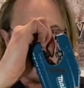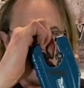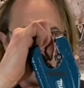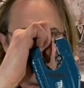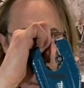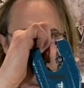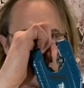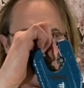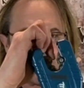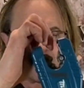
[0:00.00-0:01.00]
a bit
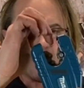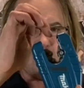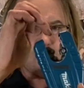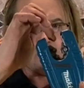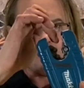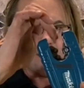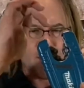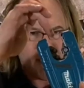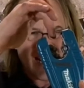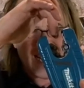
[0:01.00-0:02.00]
stronger so the
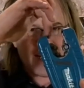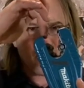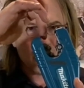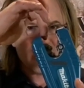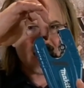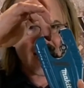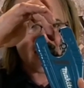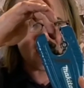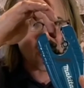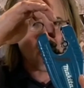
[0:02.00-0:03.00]
blade pushes
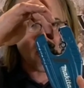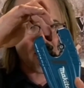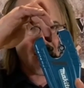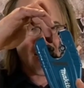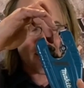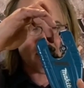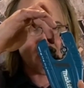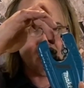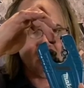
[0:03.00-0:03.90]
against the copper pipe.